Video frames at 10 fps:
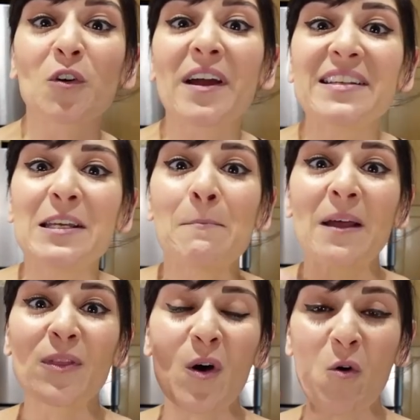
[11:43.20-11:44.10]
crazy,
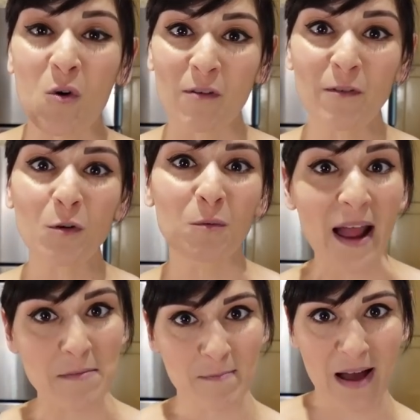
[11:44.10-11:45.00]
but the Orville
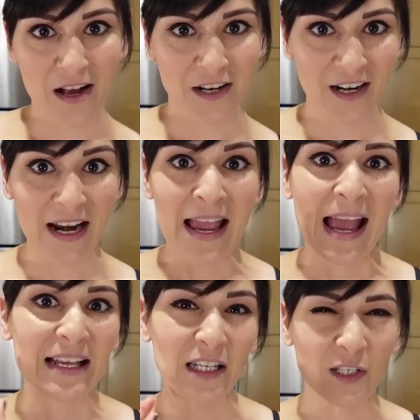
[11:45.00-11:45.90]
Redenbacher
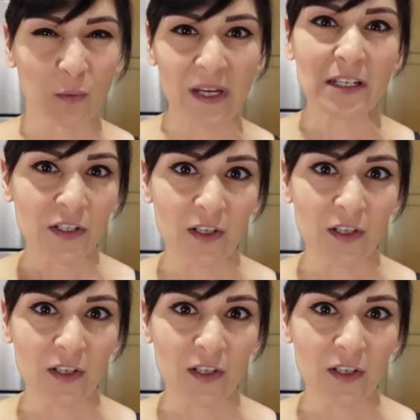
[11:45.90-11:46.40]
has a sweet and